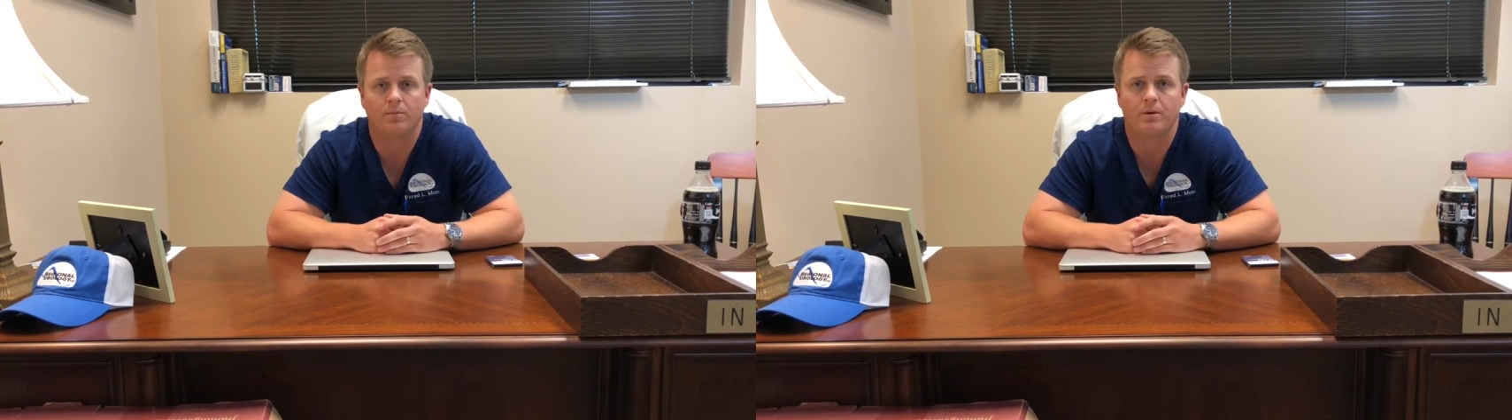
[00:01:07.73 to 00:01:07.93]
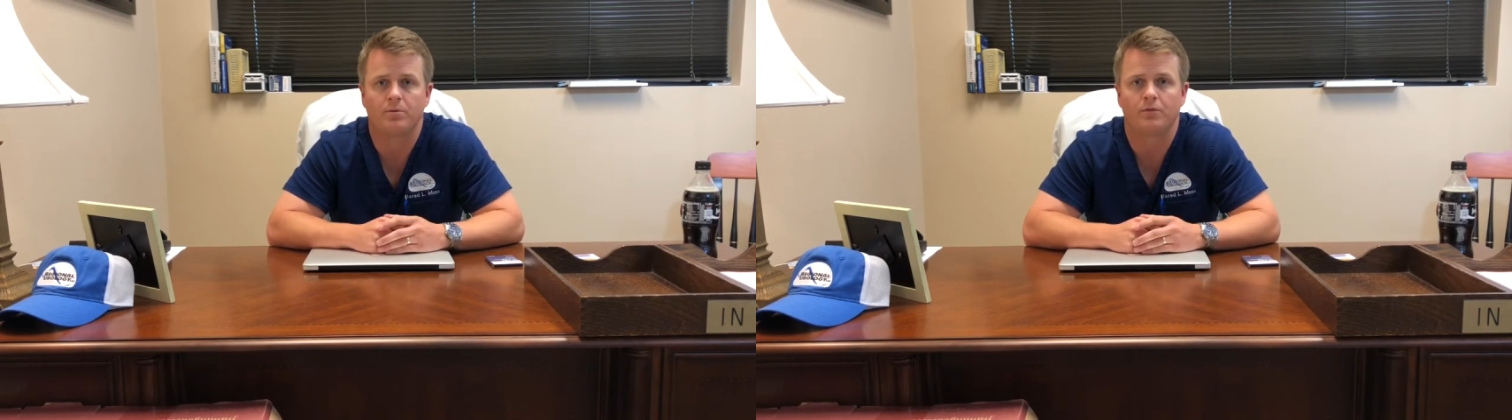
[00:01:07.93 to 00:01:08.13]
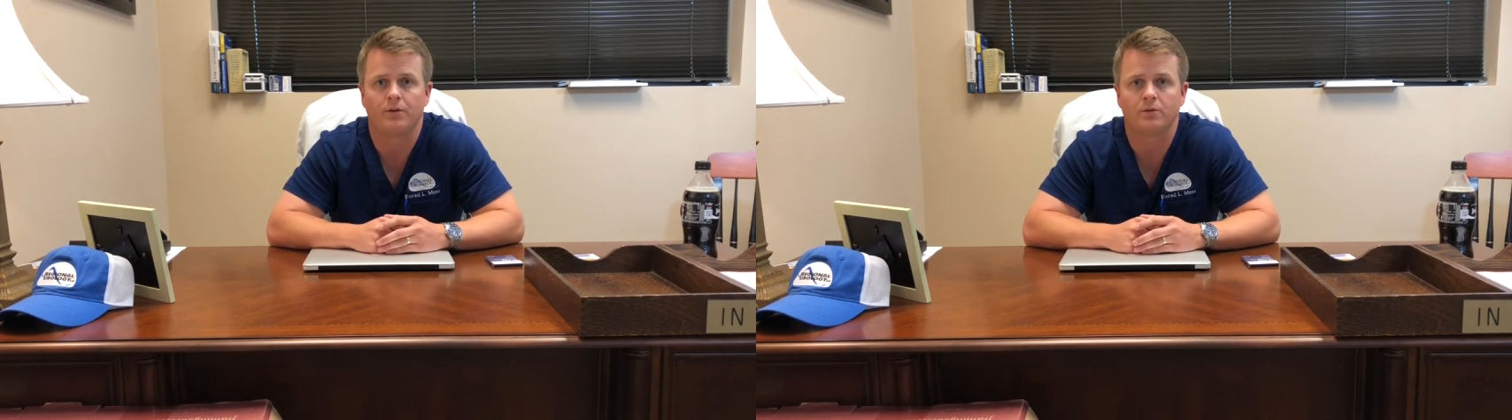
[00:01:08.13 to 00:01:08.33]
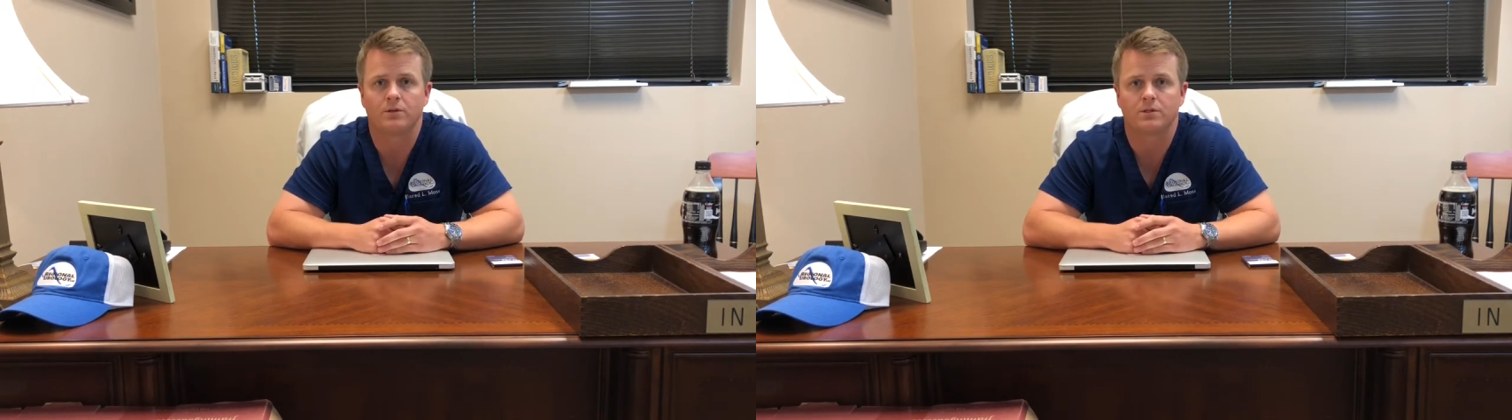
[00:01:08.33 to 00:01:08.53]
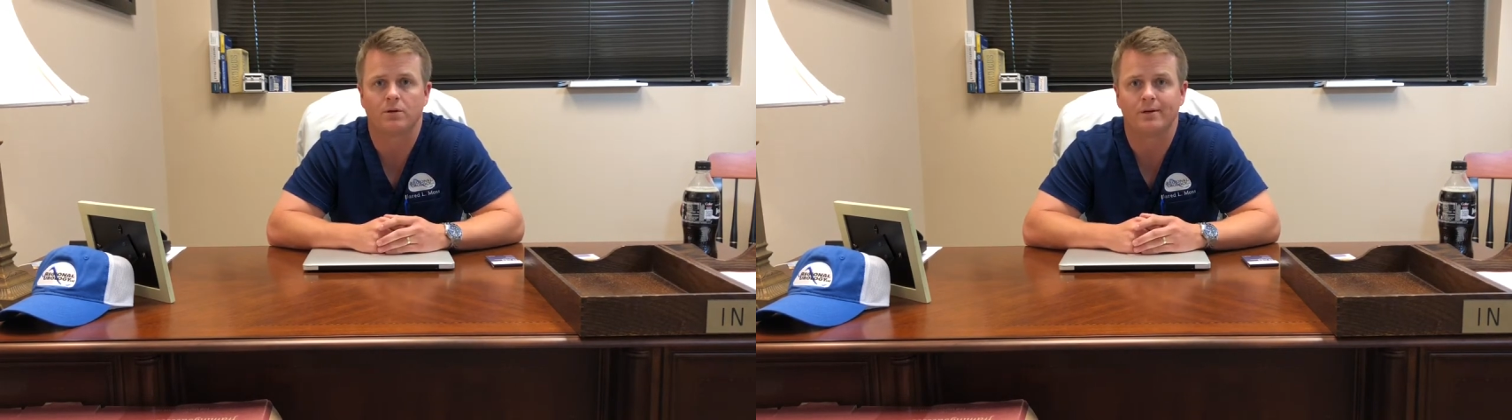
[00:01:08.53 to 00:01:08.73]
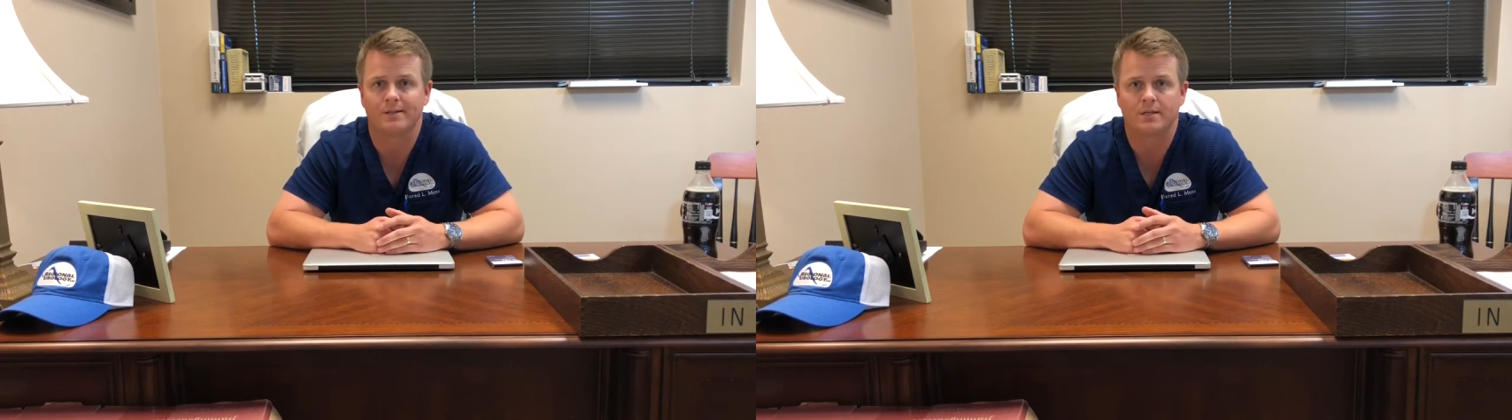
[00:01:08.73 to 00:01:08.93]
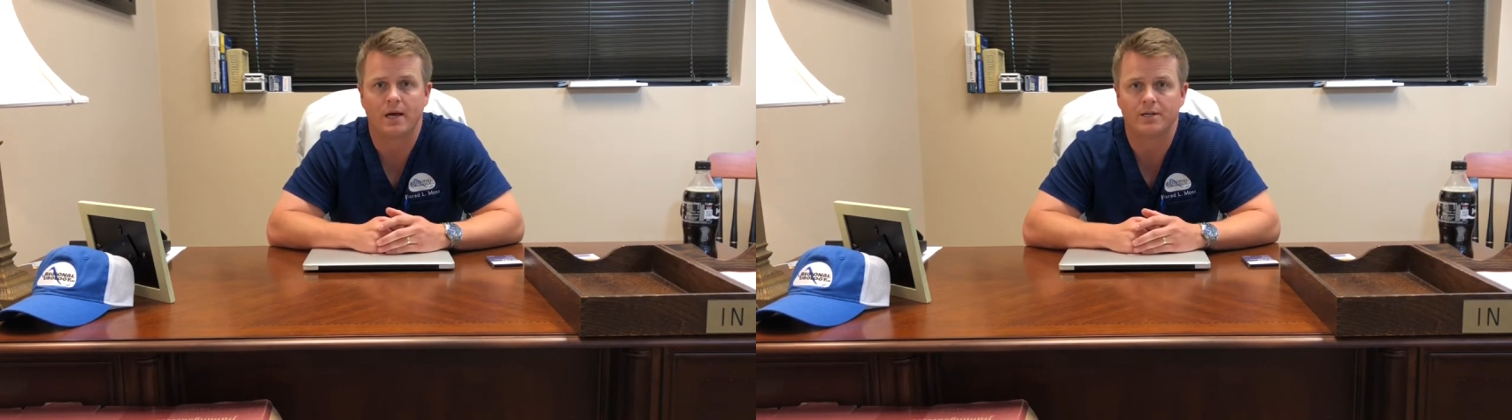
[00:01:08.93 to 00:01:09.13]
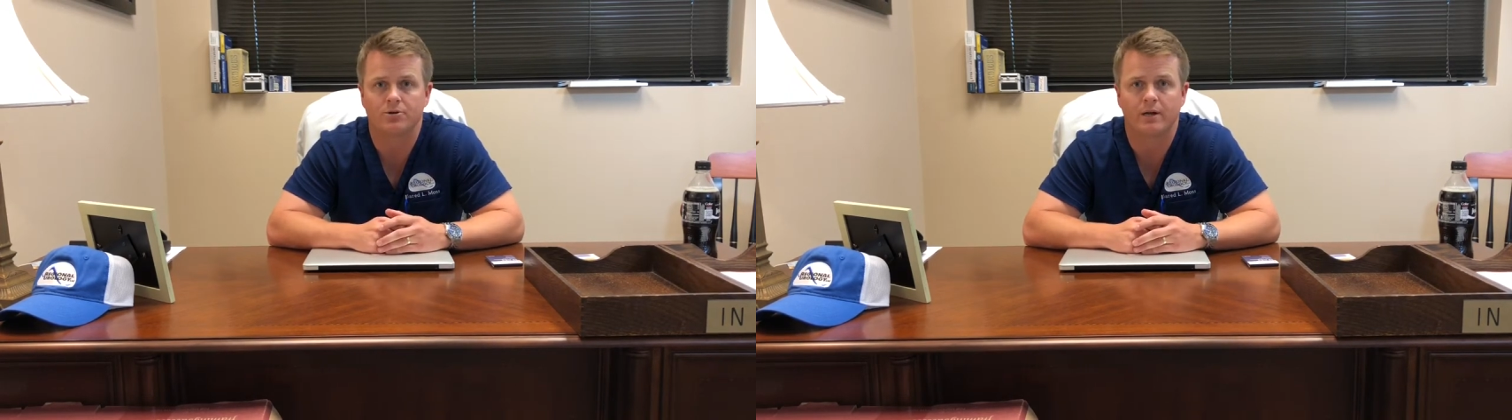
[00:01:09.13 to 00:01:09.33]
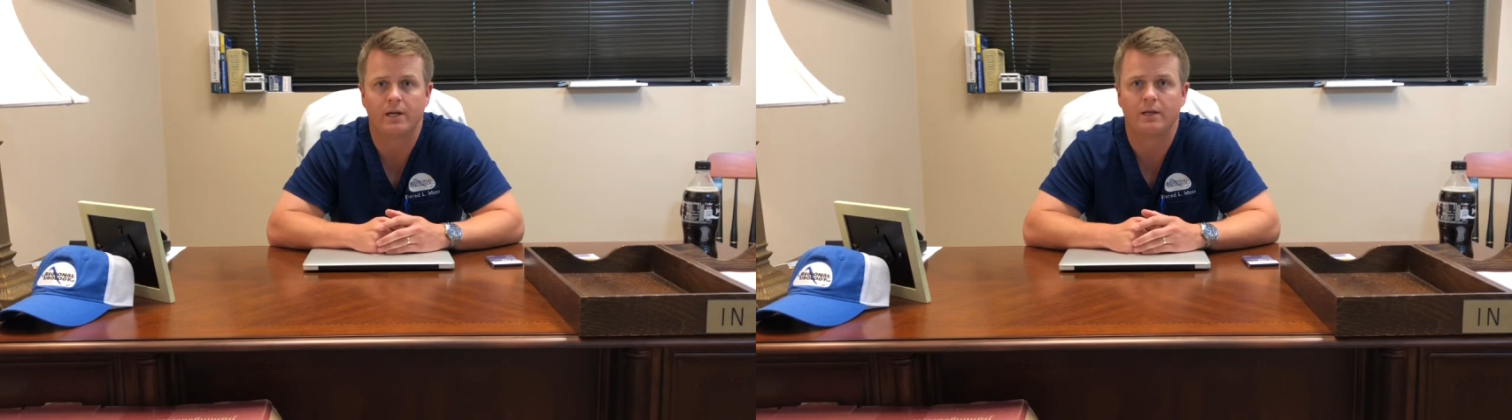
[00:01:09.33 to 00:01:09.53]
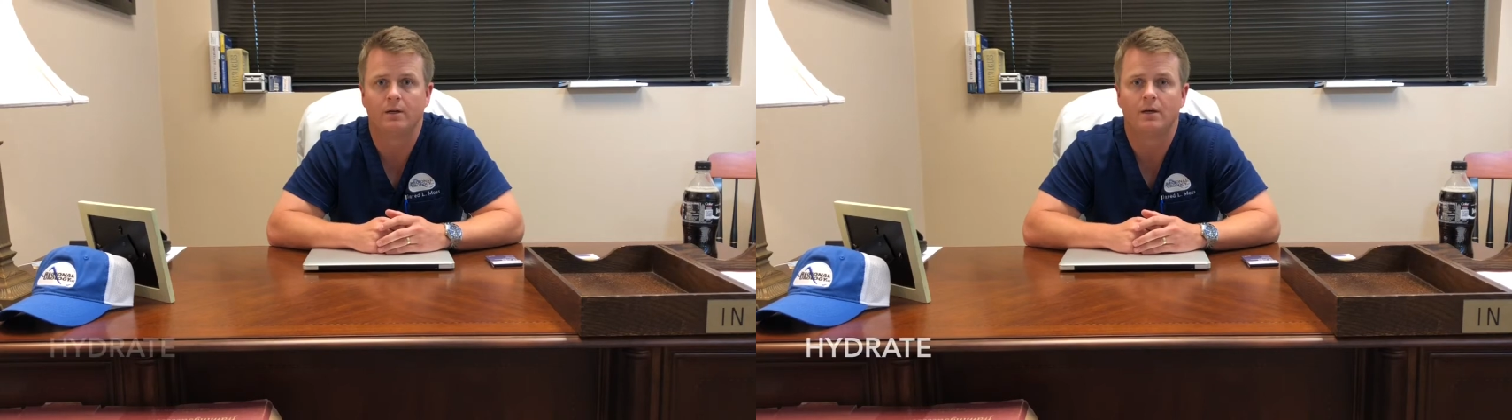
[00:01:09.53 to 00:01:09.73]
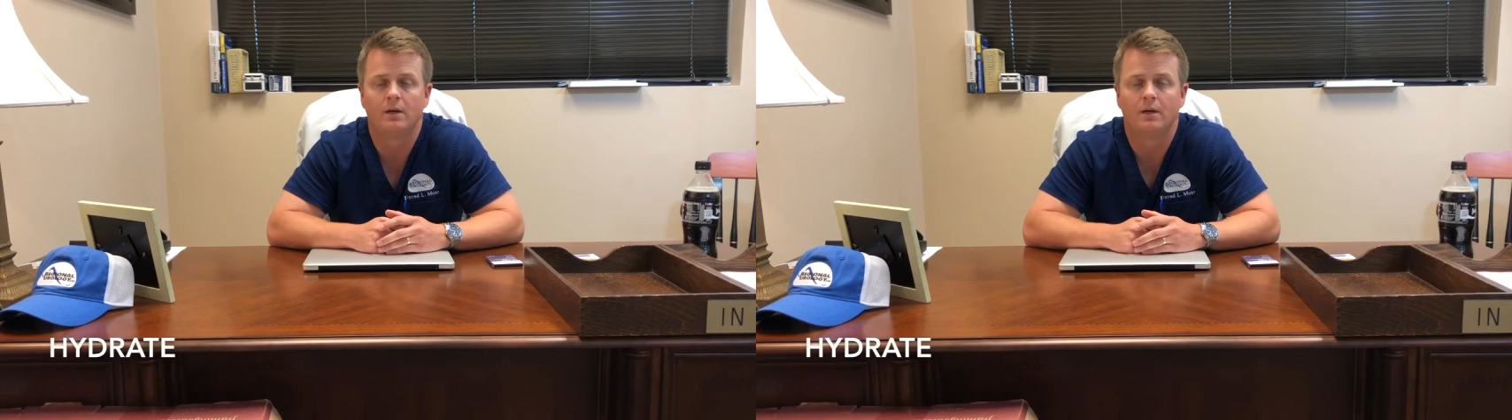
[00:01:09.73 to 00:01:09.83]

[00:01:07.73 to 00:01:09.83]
people to focus on is hydrating